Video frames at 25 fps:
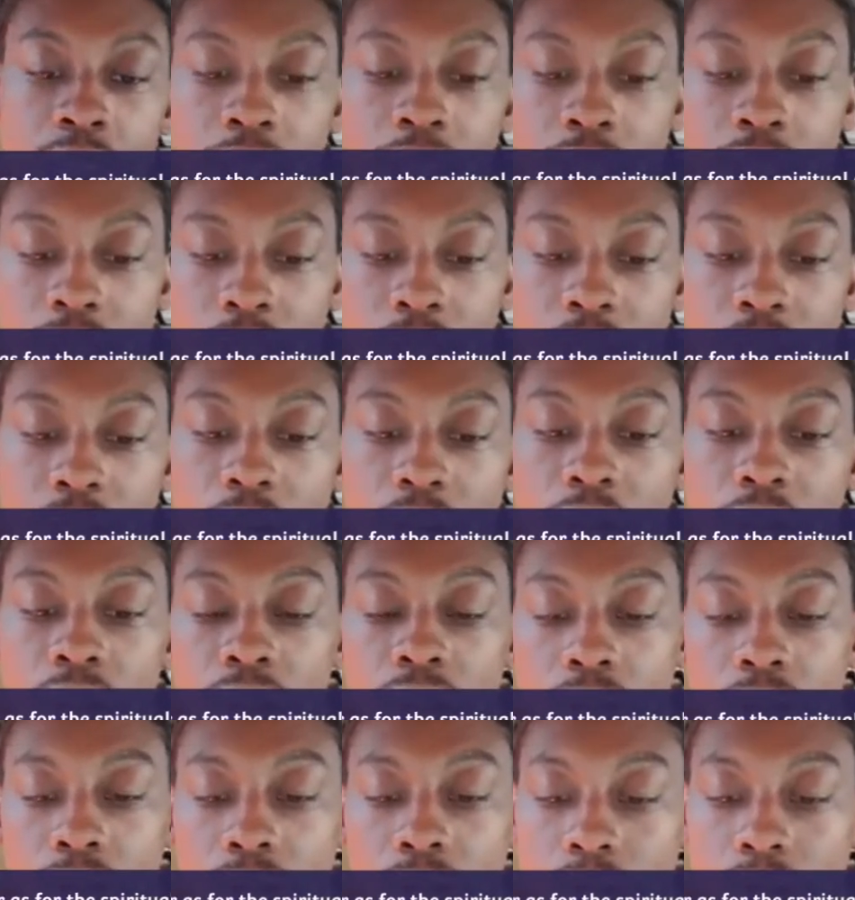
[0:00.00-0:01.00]
is
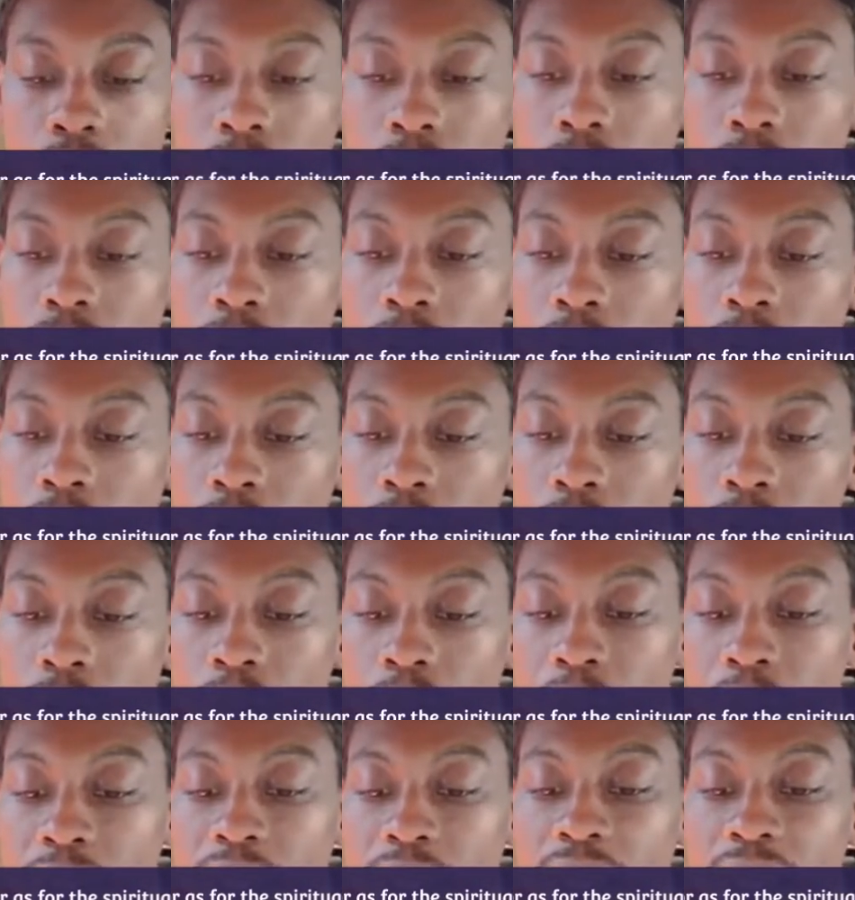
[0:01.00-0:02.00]
their
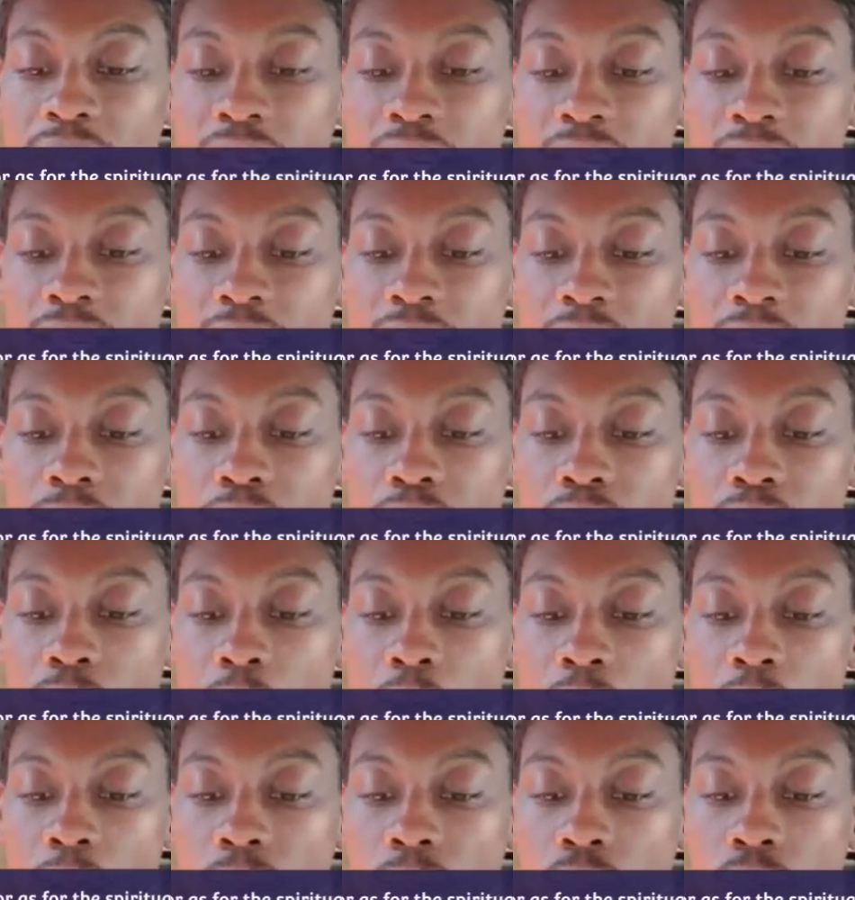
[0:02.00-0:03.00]
beginning and
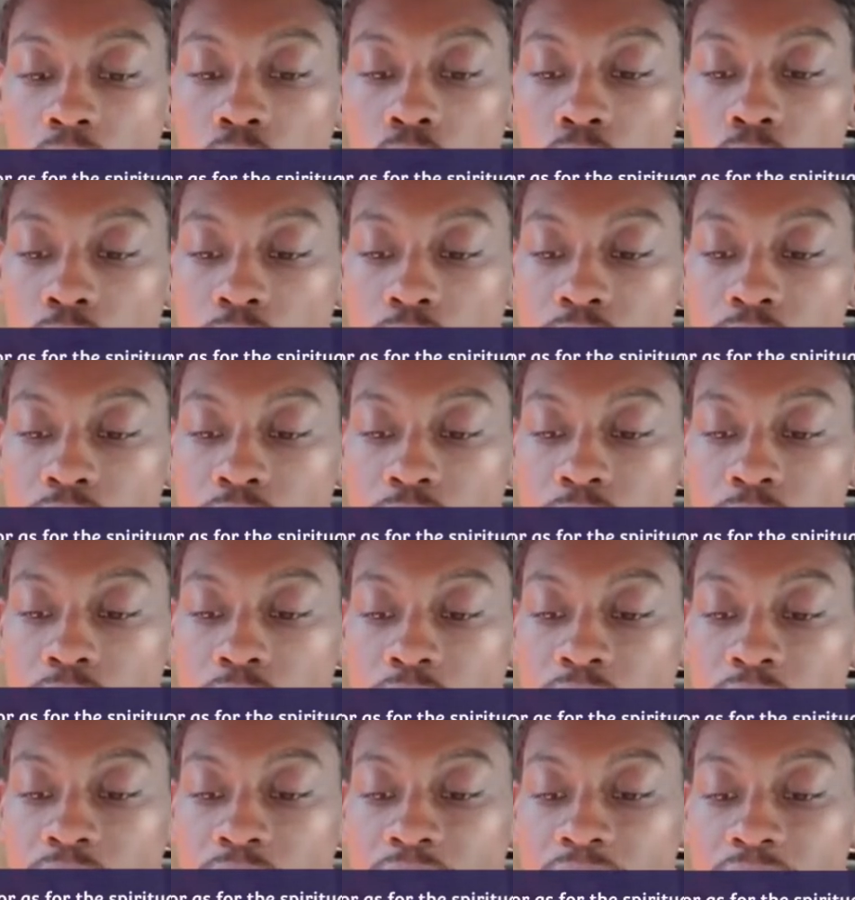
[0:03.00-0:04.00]
primal origin.
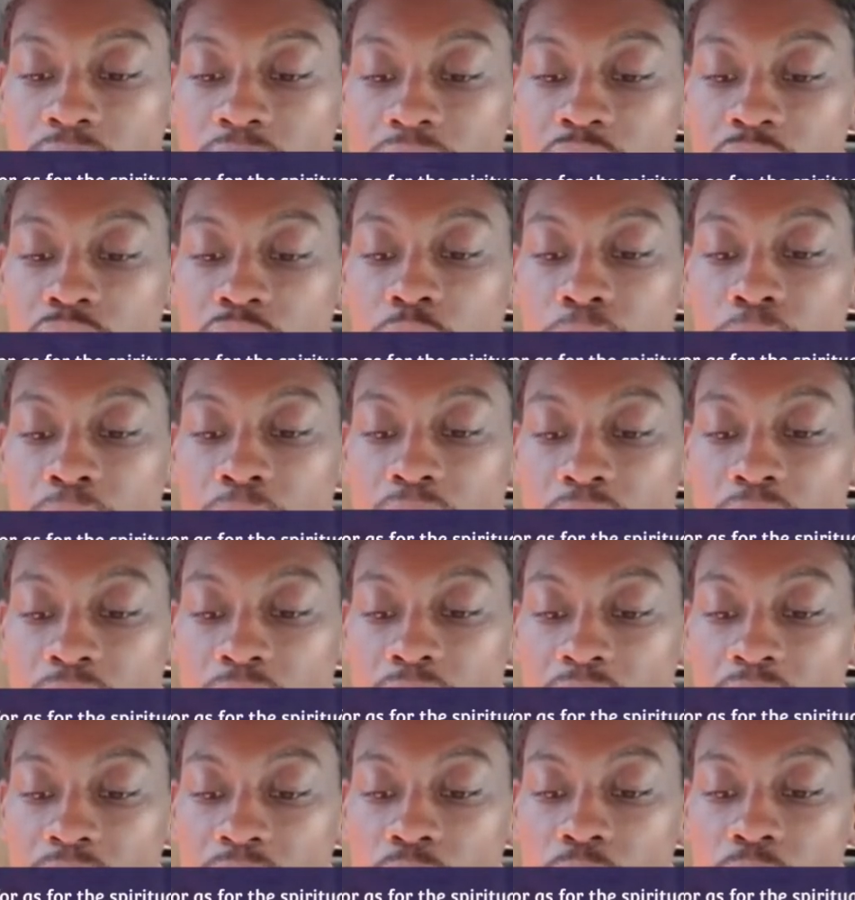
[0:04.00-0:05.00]
They shall be
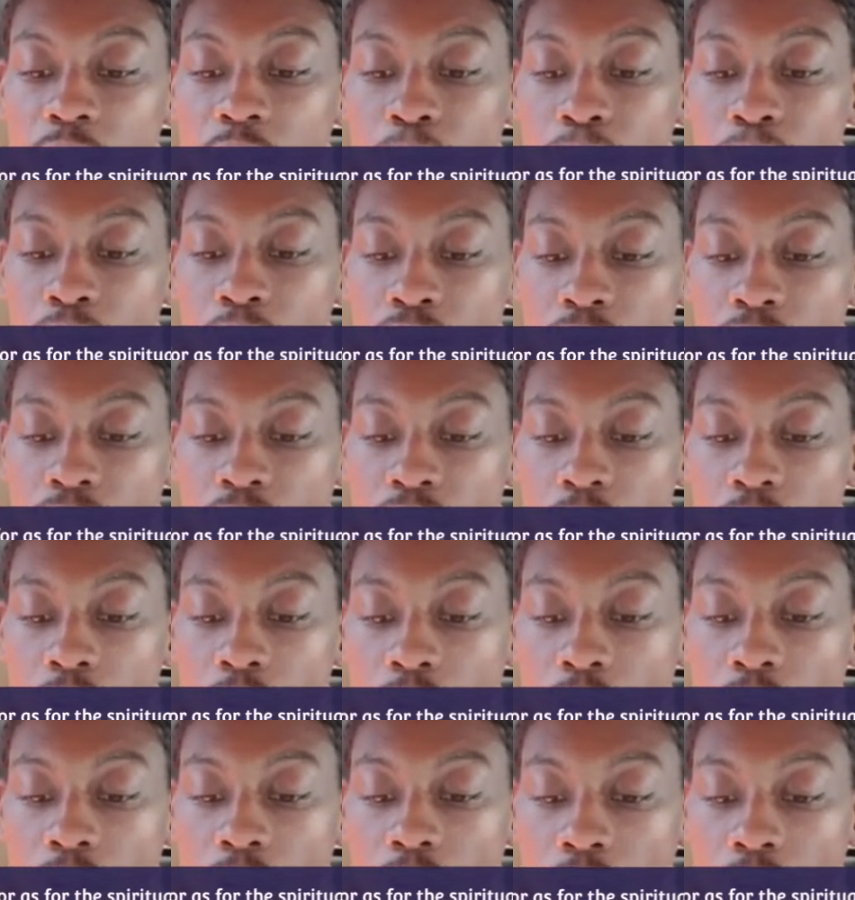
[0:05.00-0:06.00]
evil spirits
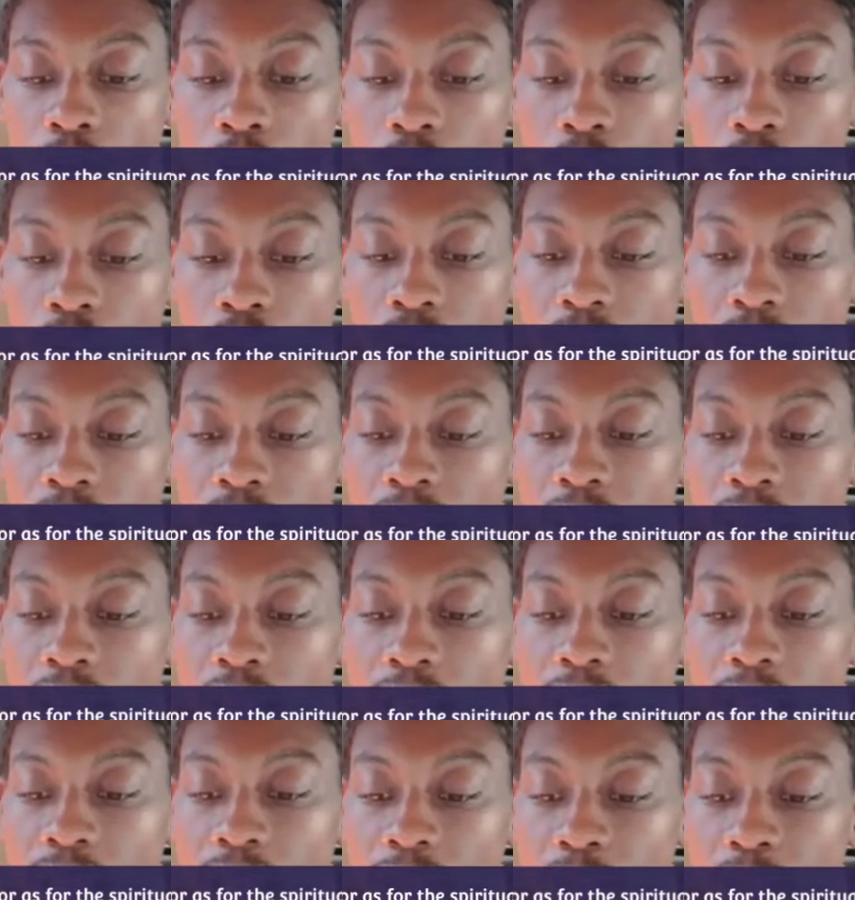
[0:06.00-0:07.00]
on earth,
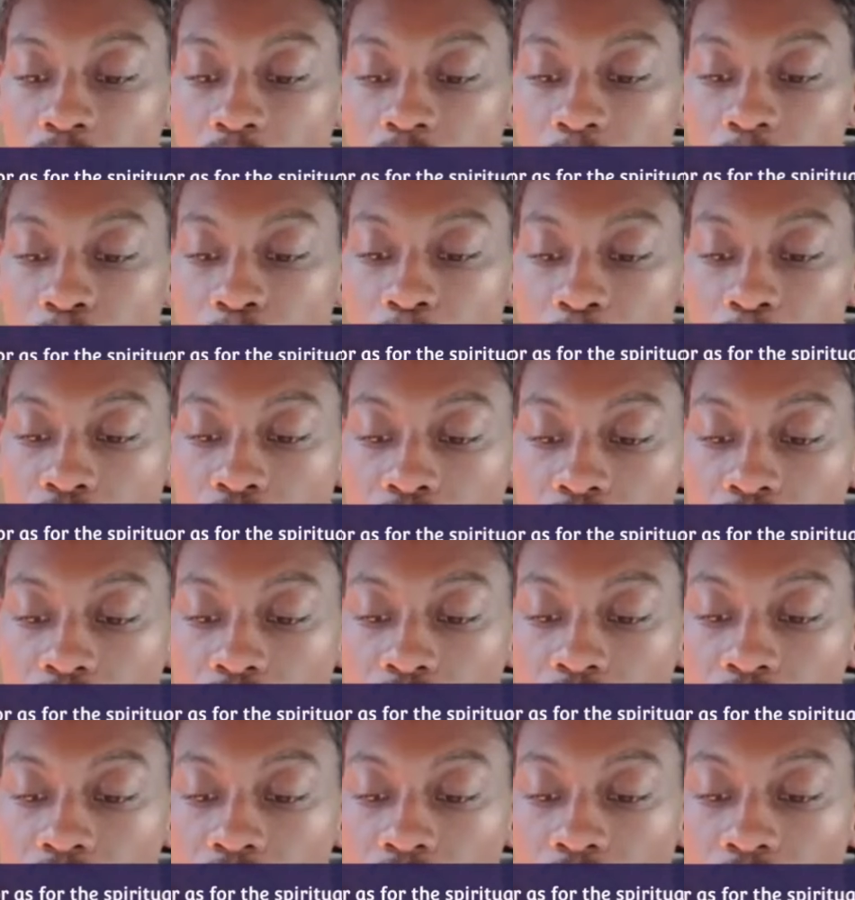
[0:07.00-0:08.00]
and evil
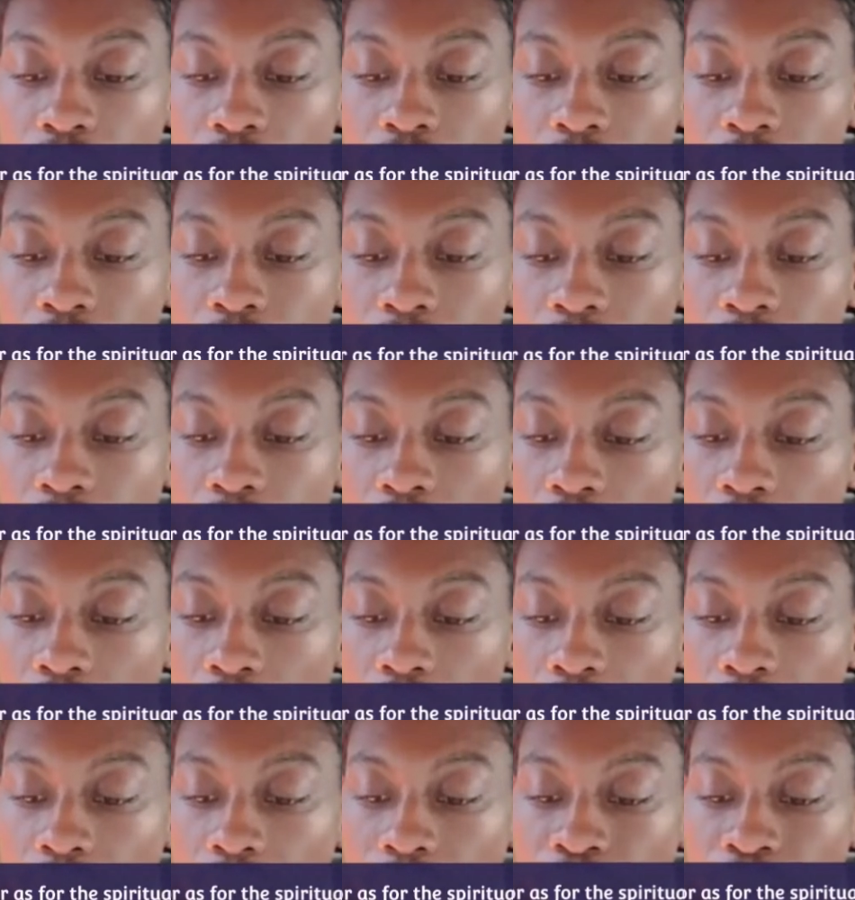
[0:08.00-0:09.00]
spirits shall they be
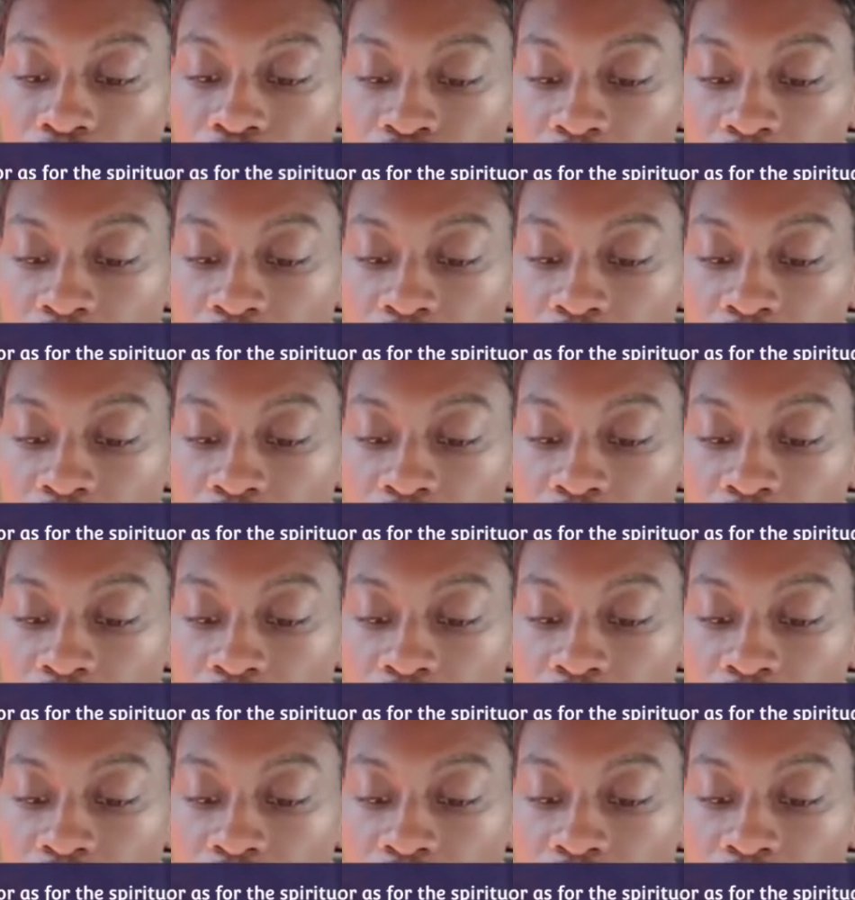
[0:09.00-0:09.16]
called.